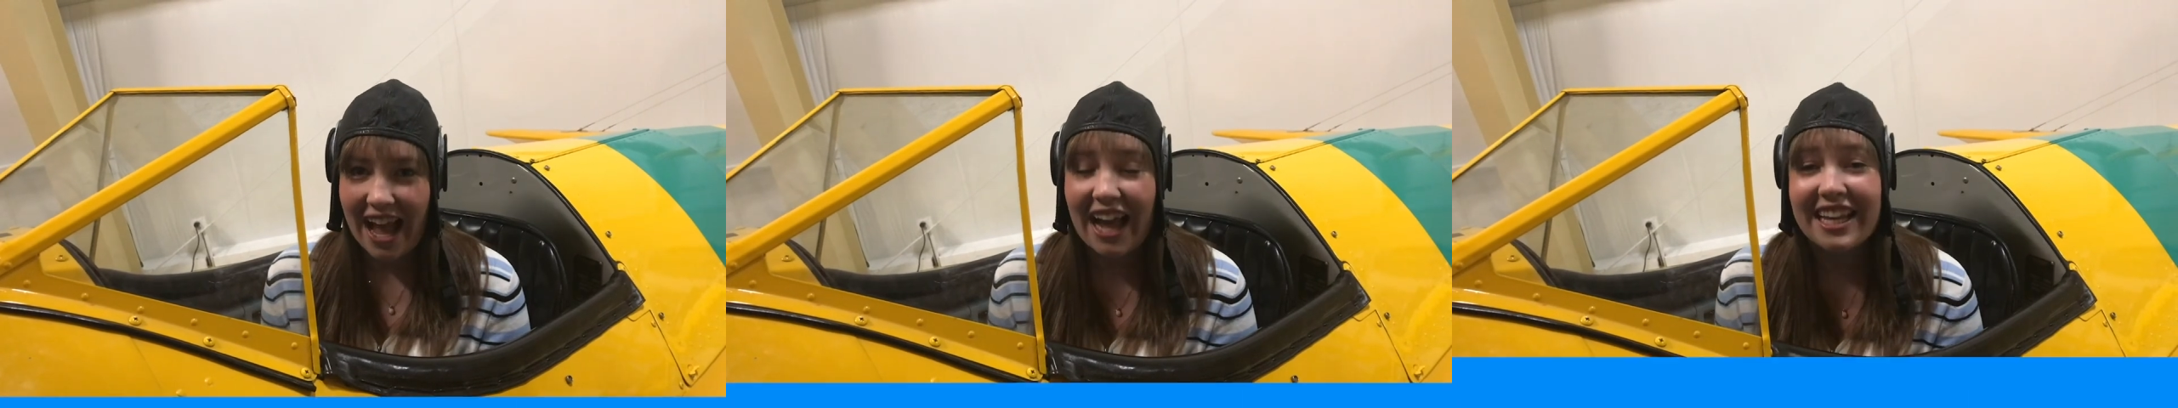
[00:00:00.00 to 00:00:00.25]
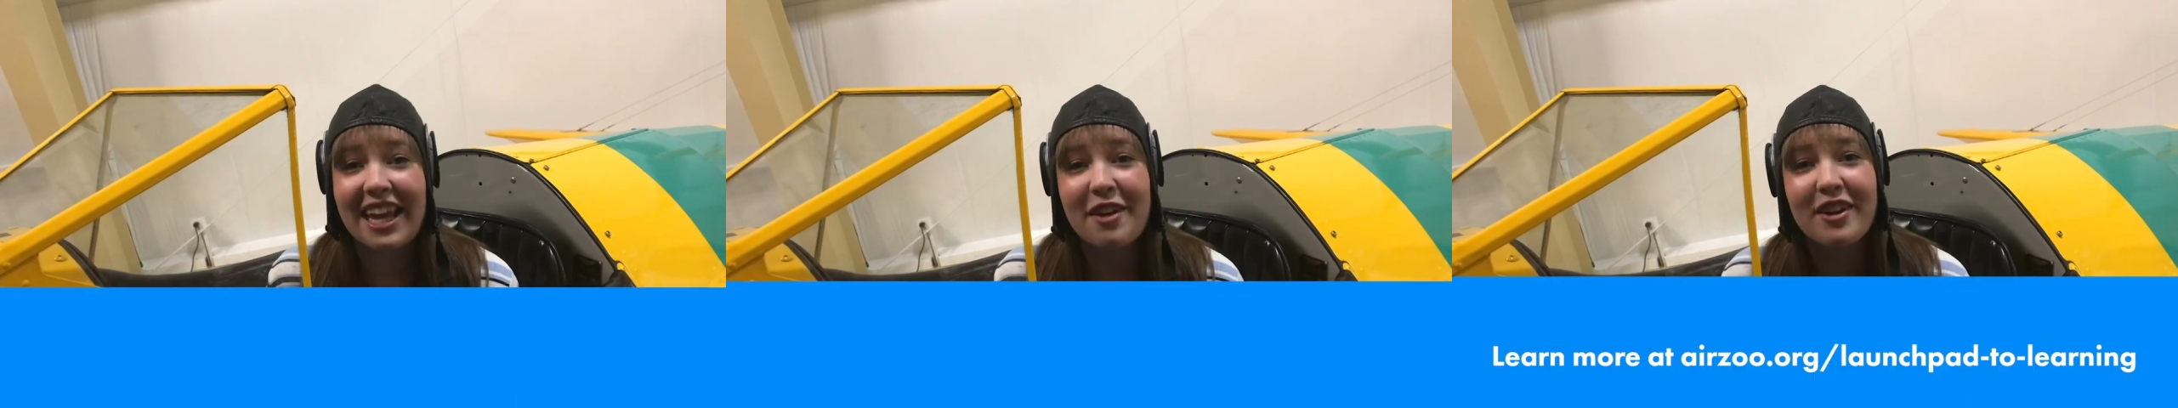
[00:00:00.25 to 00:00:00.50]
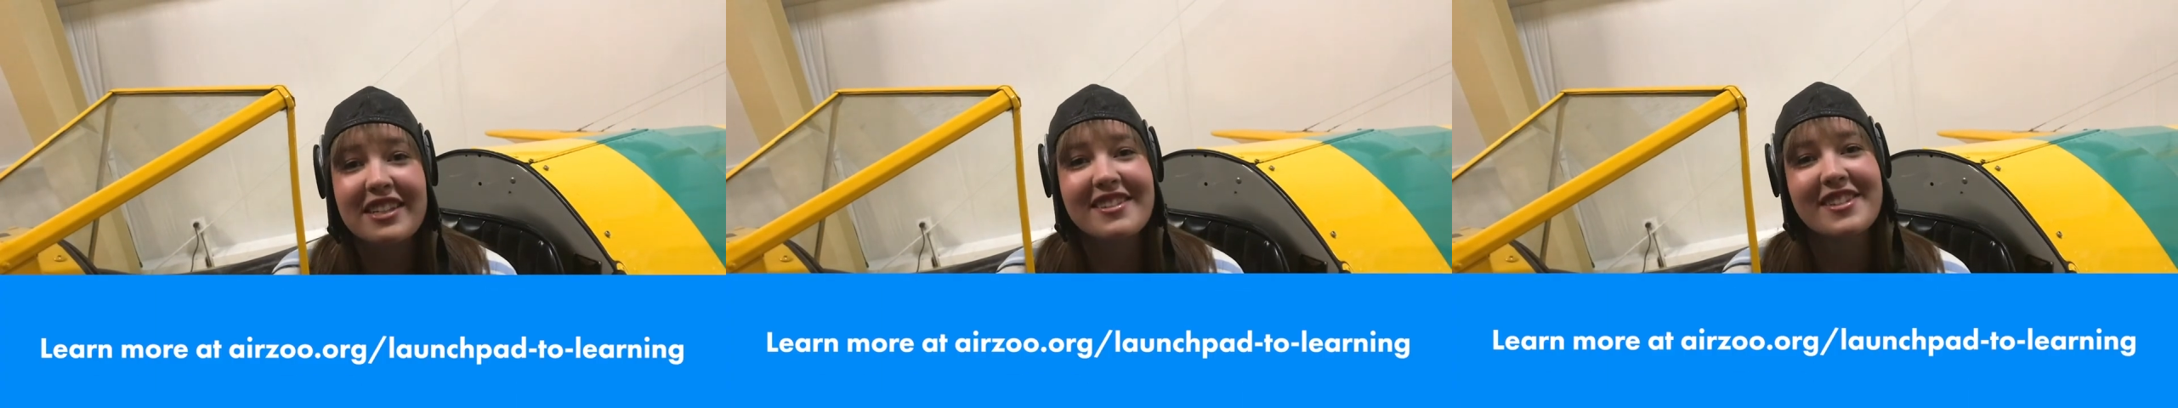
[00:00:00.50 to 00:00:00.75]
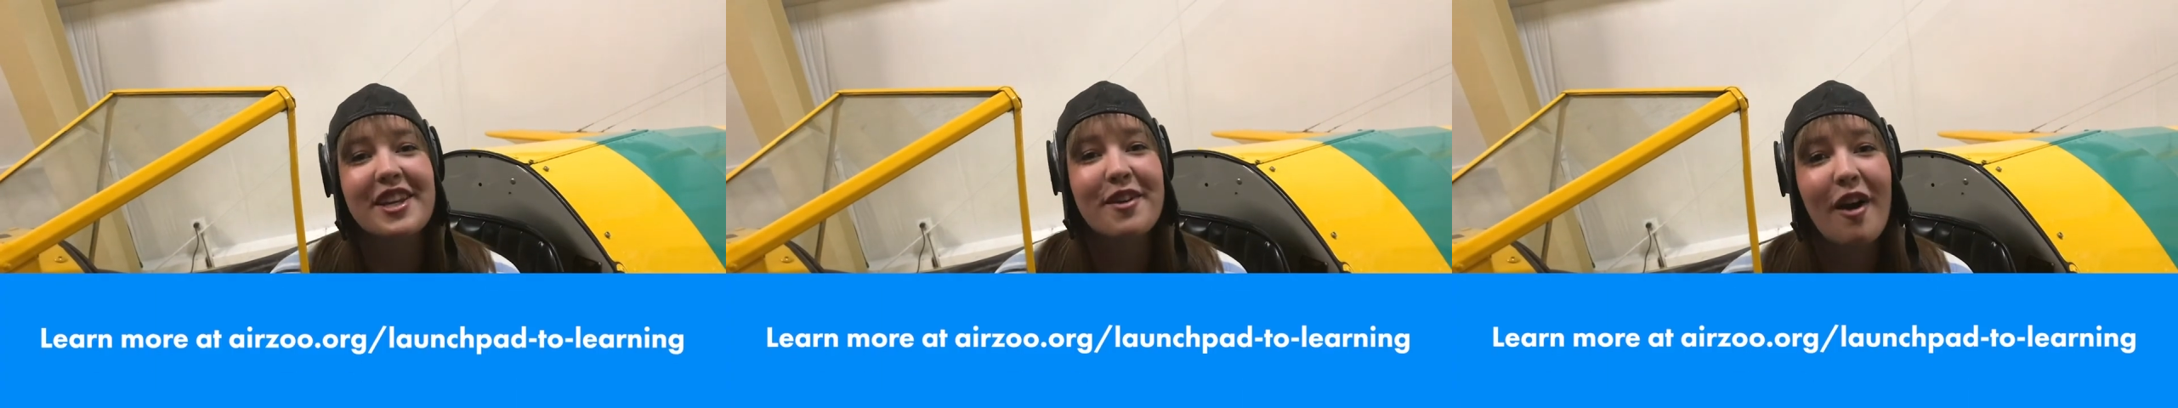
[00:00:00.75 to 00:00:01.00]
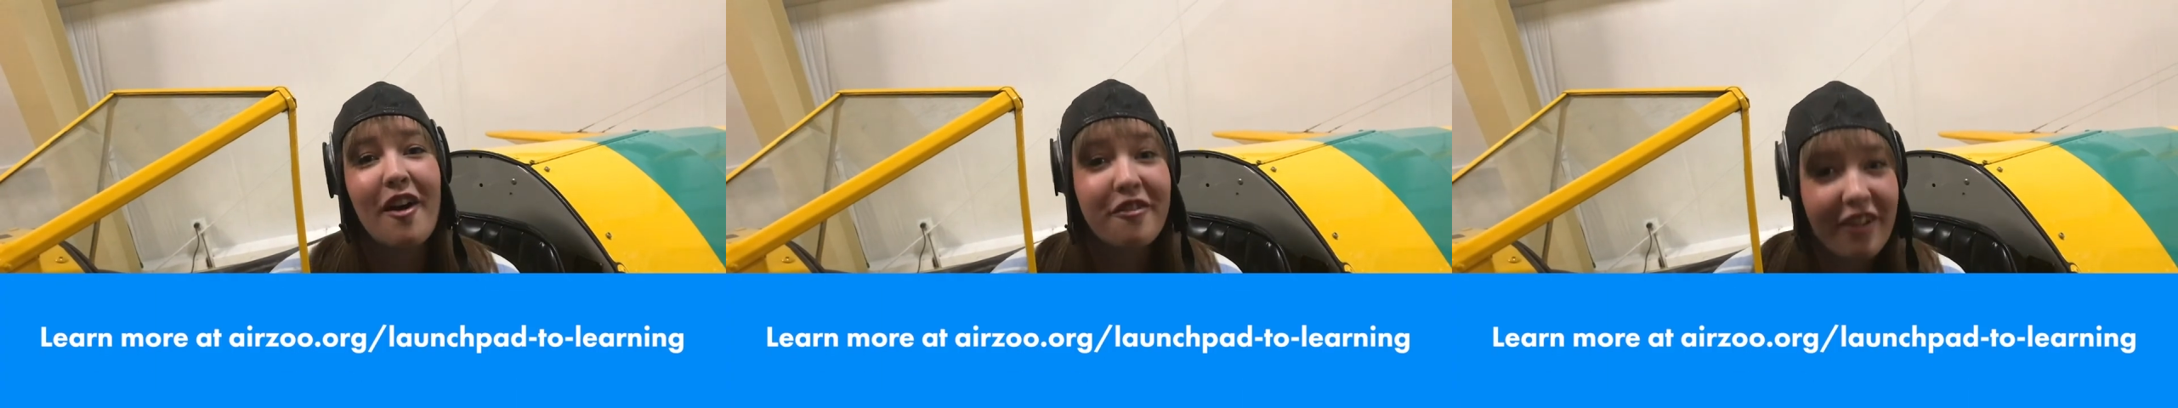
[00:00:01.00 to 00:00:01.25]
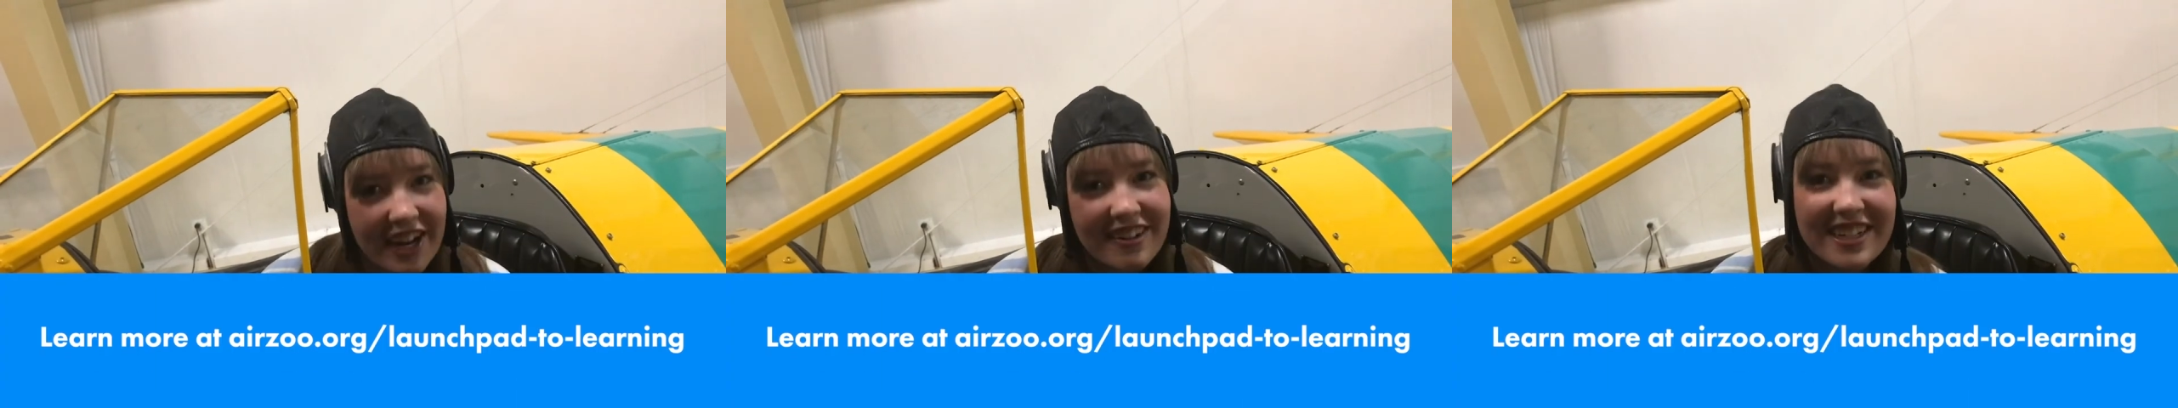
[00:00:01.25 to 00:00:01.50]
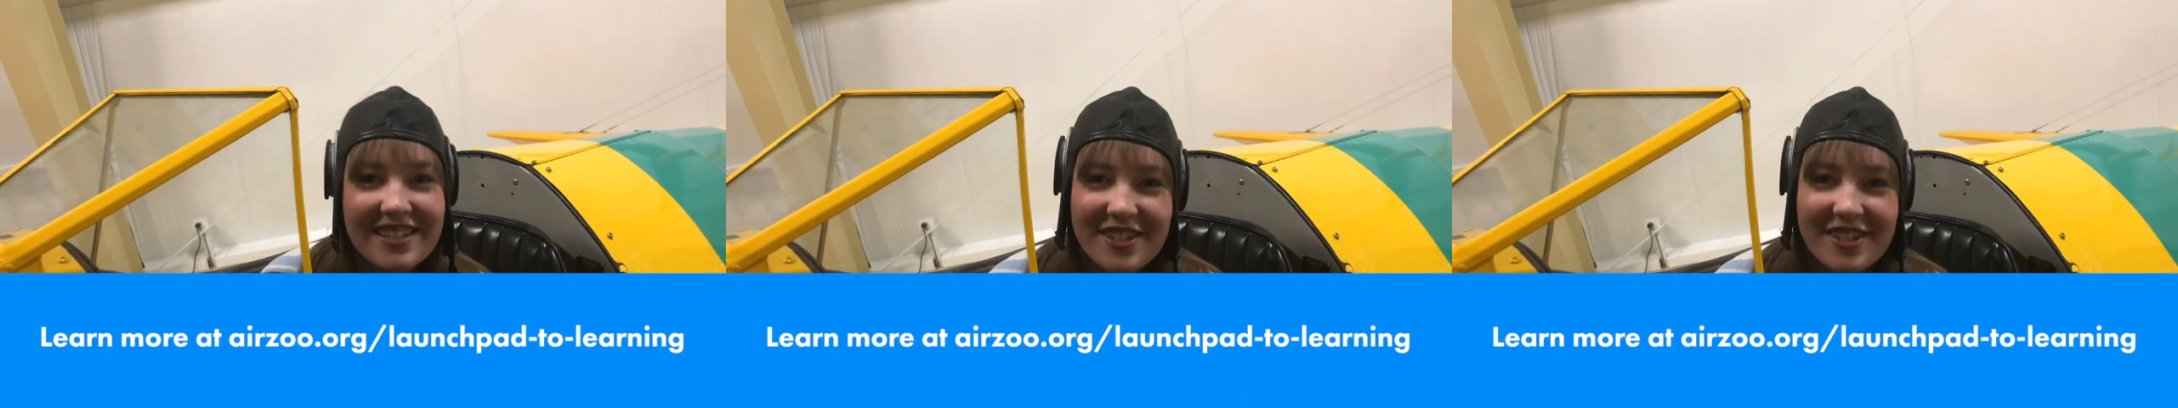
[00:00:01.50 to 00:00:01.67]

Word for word: I can't wait to see you all very